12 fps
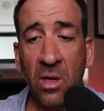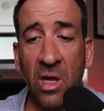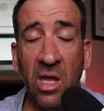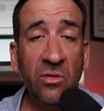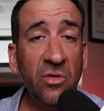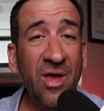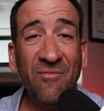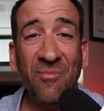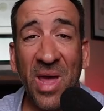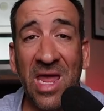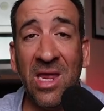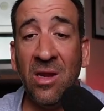Okay. Do you
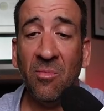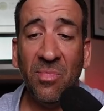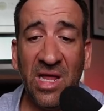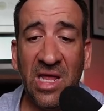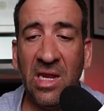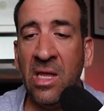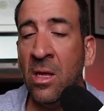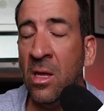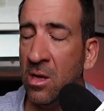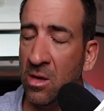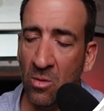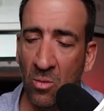have pain, bleeding?
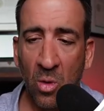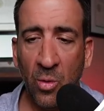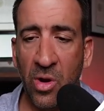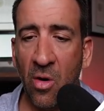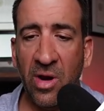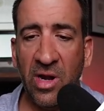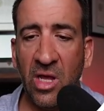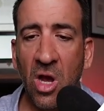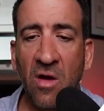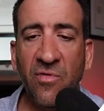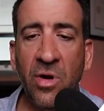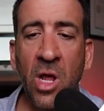Well, we already
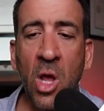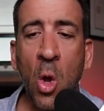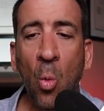covered.